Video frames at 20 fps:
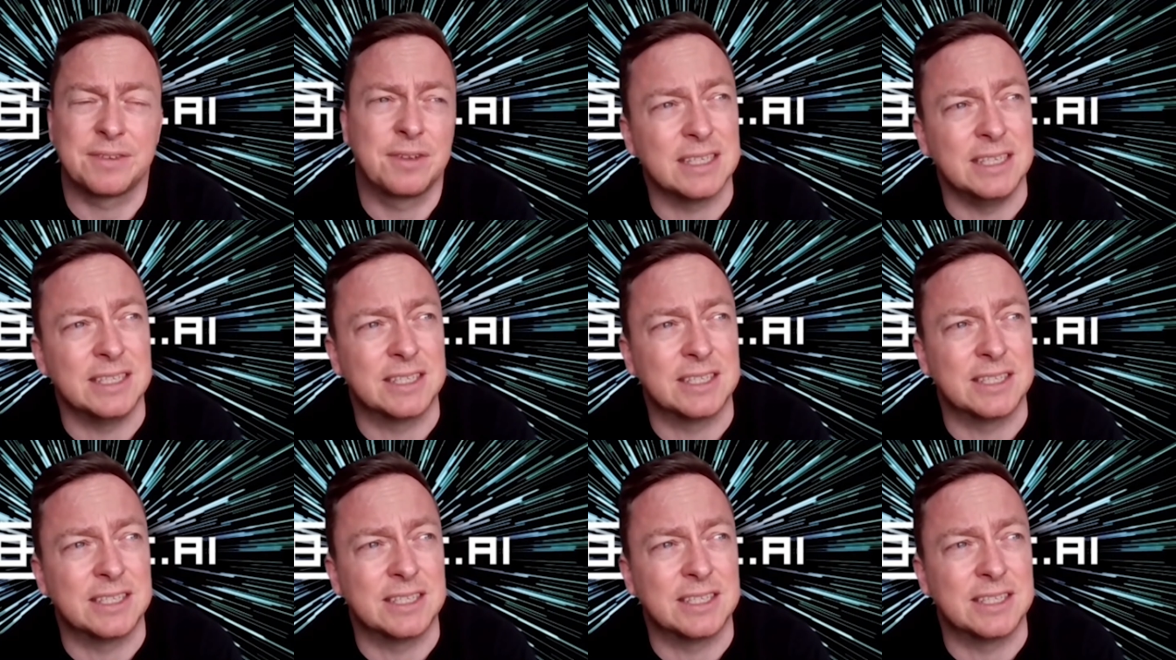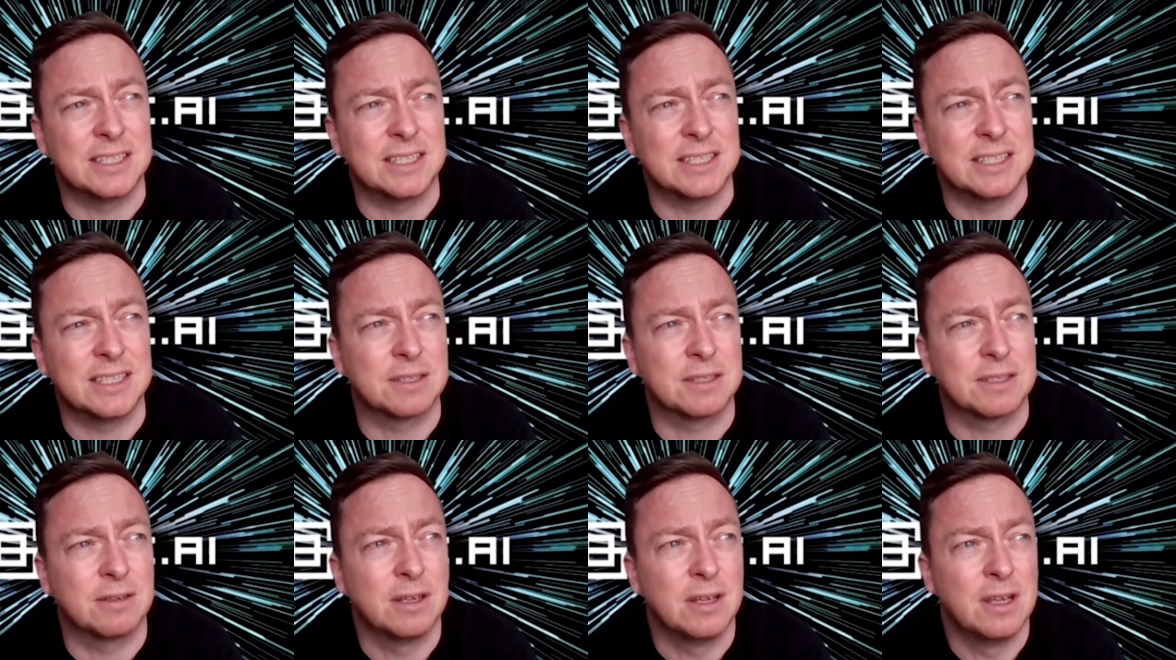It's going to be
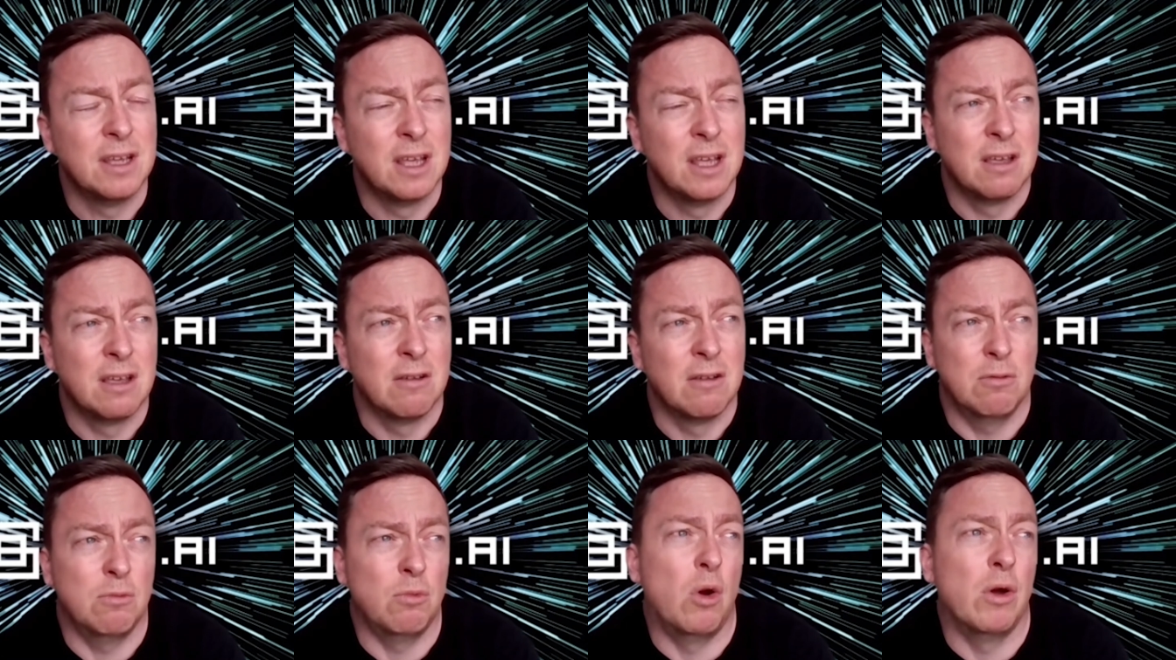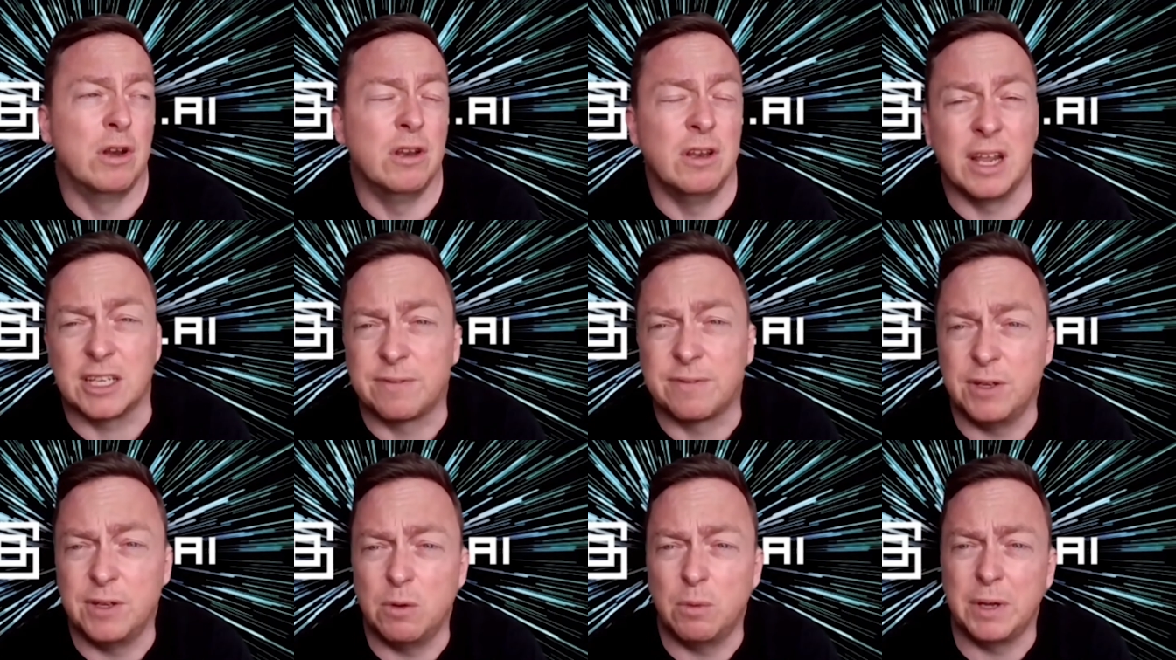released well, in the
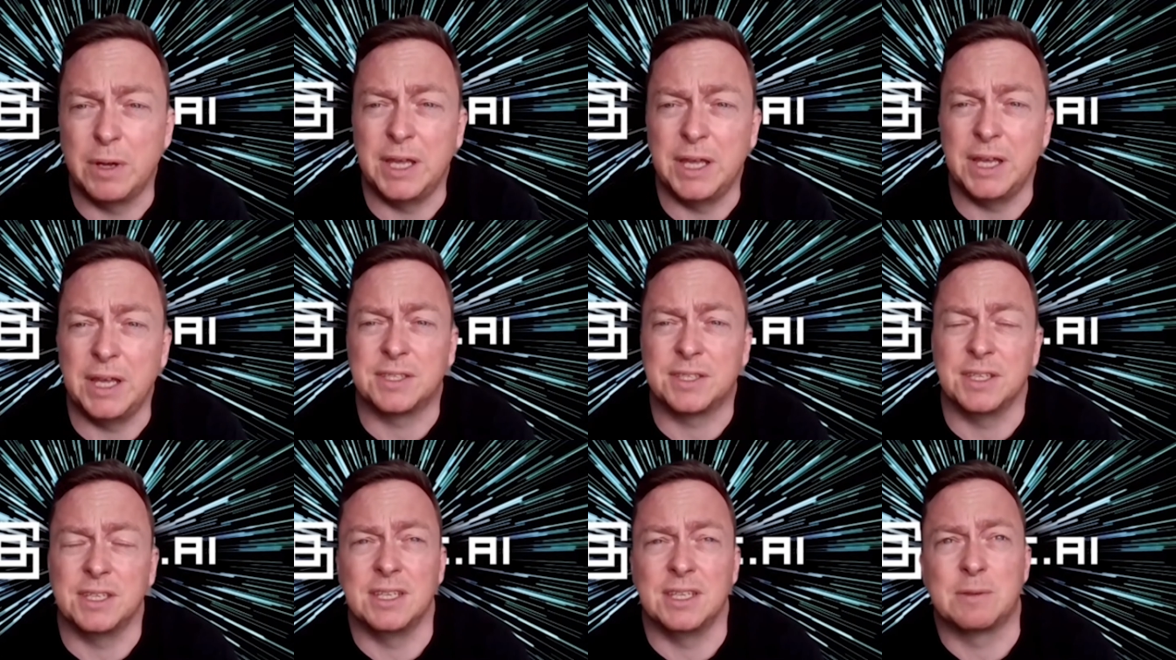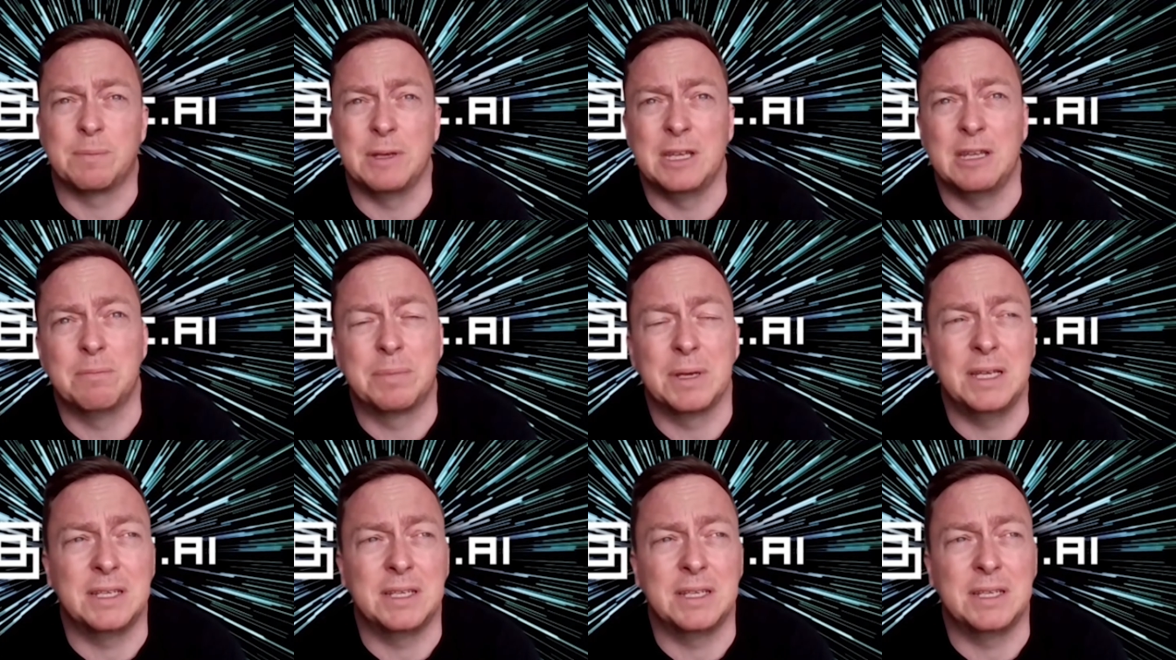next few weeks, it's being
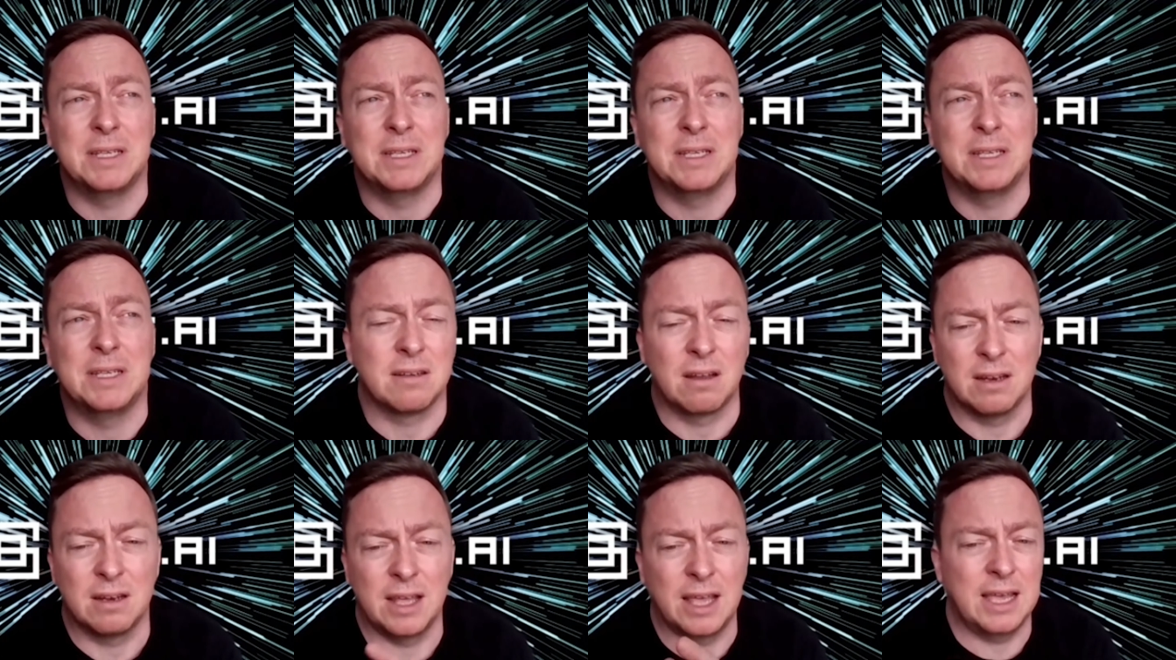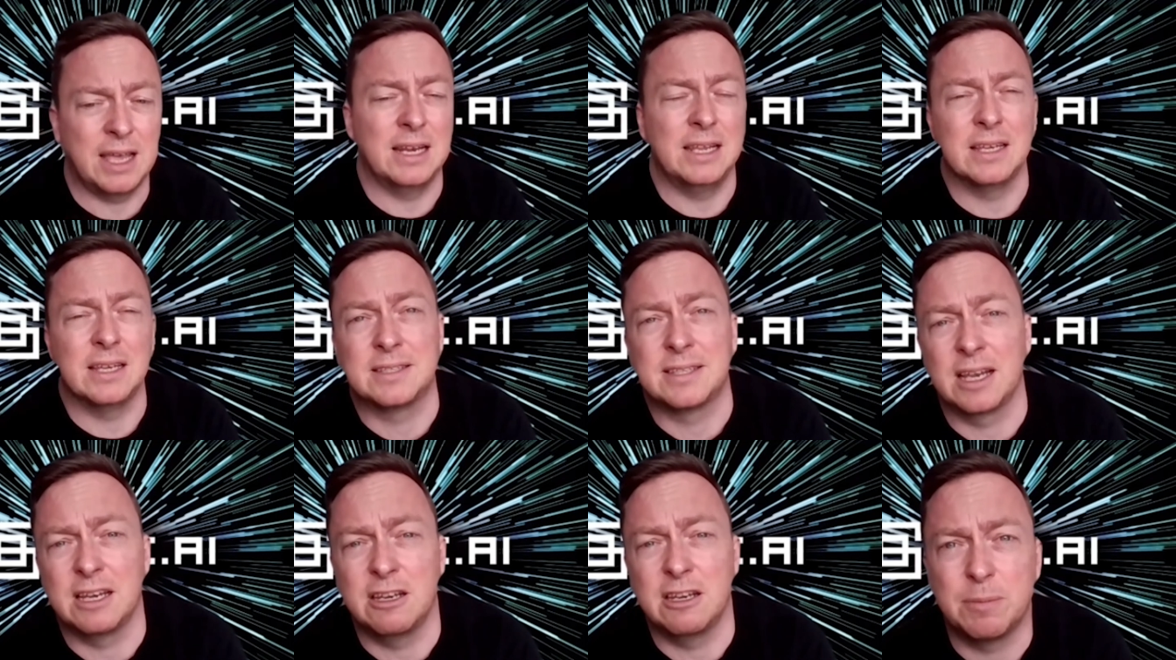beta tested. I'll let Ilya
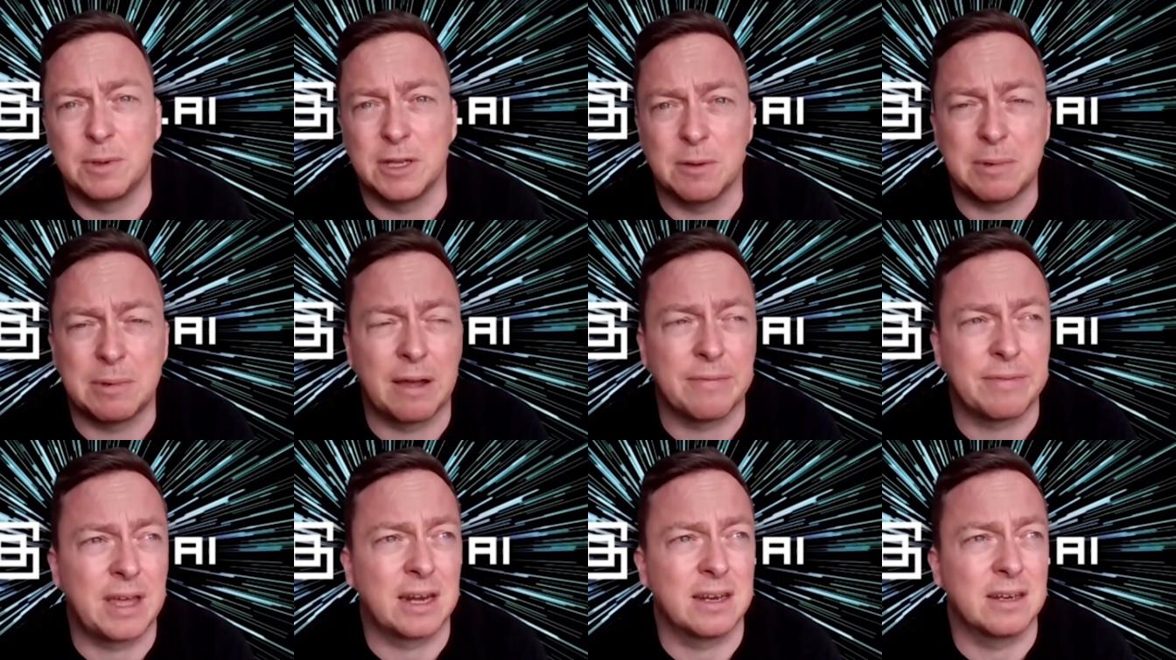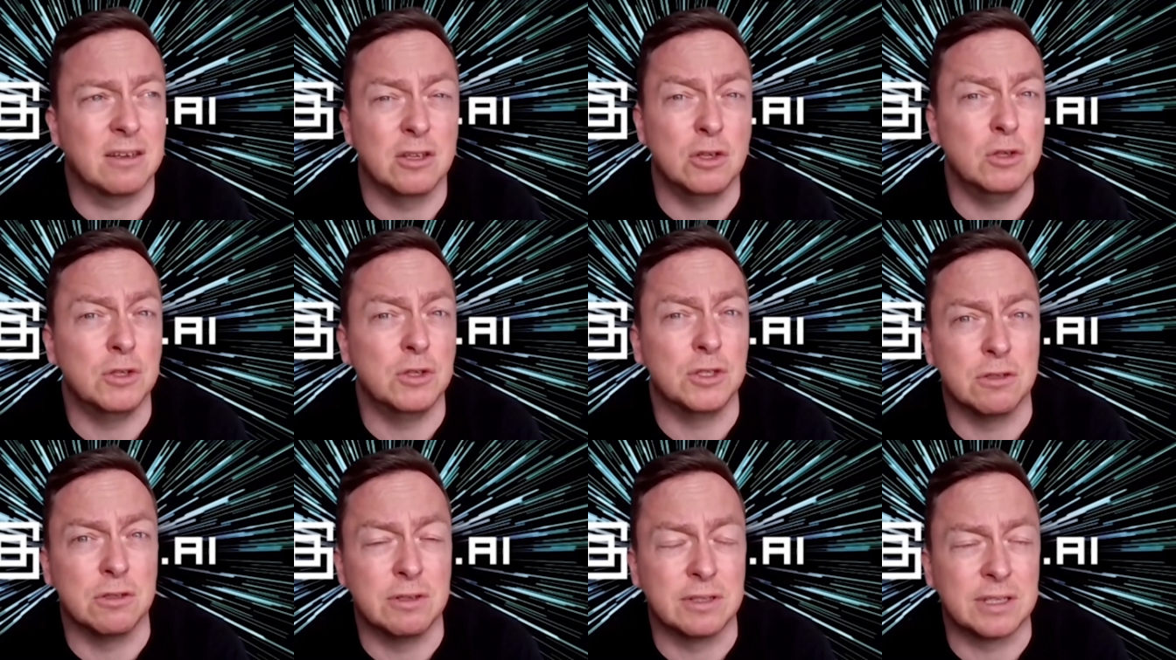tell you a bit about that and
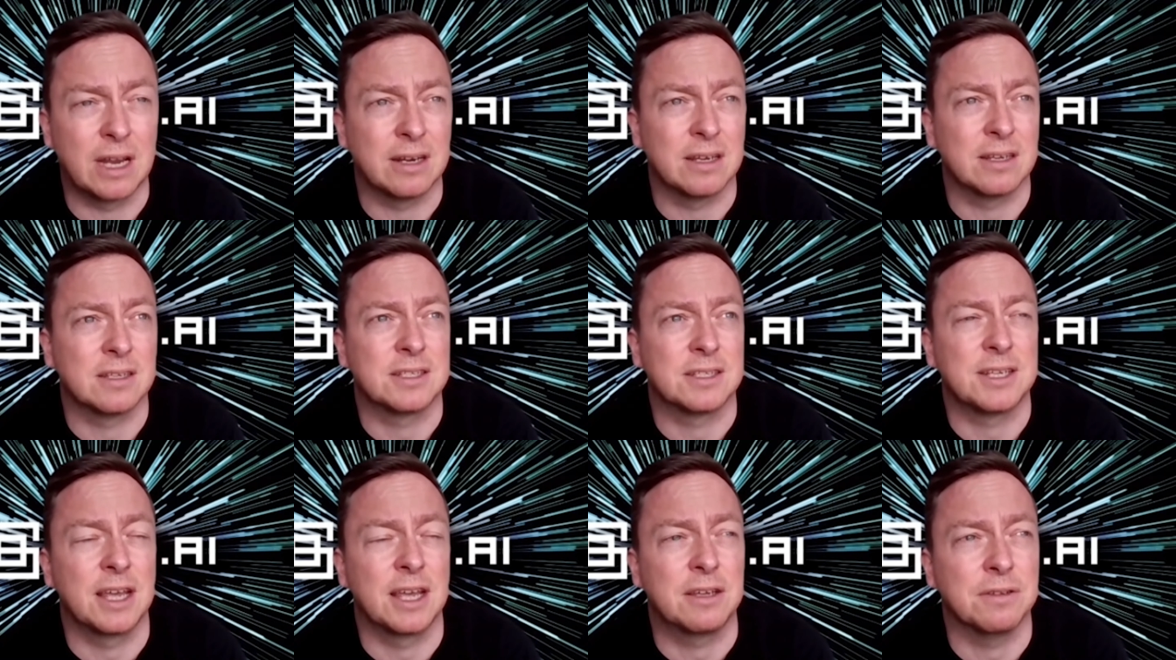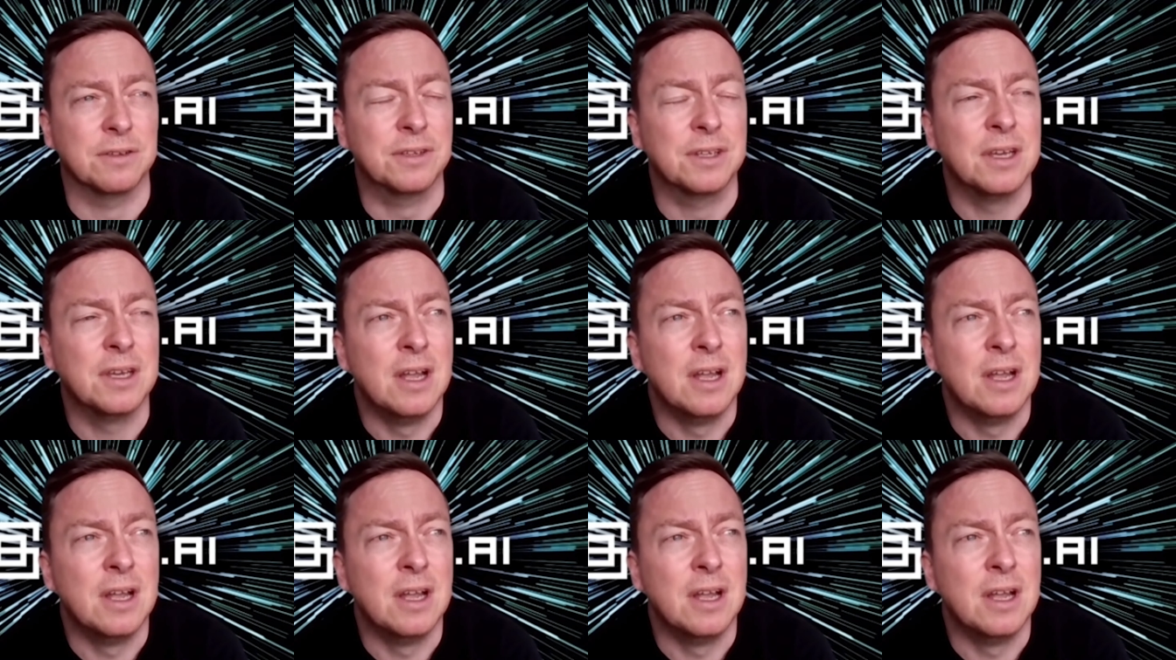who's doing that in a second.